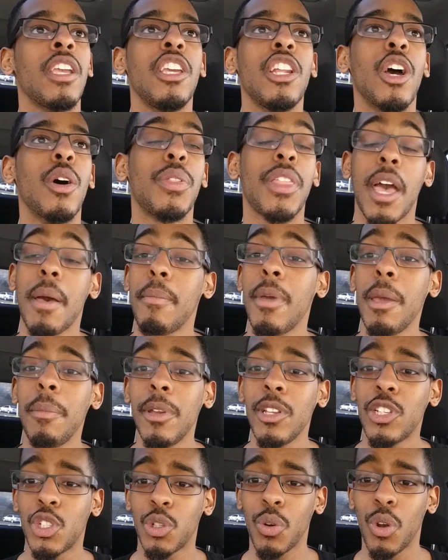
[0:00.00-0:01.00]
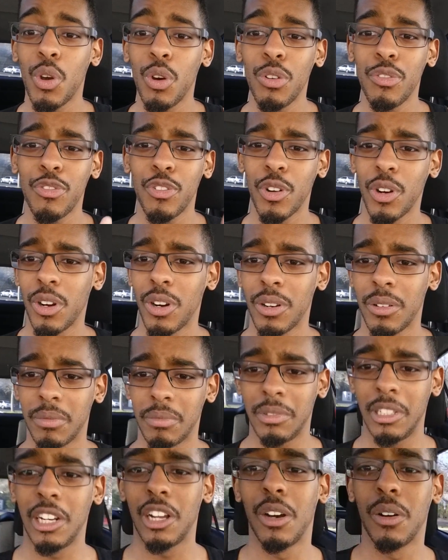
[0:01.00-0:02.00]
You know, that may be true
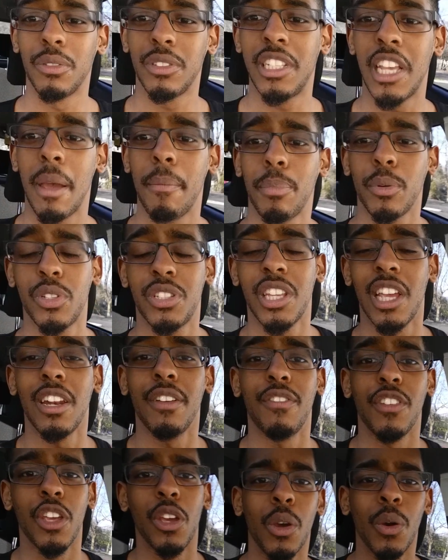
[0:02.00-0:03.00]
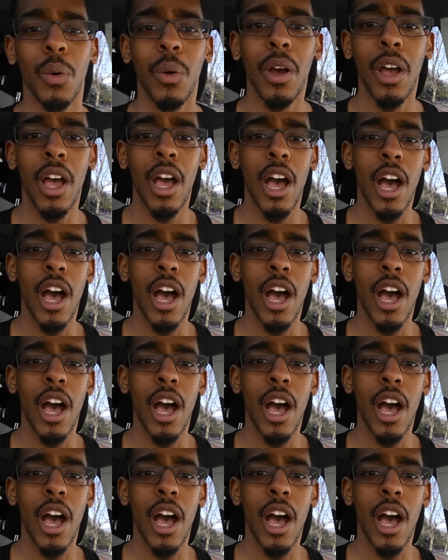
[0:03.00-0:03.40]
for, you know, 10% of you.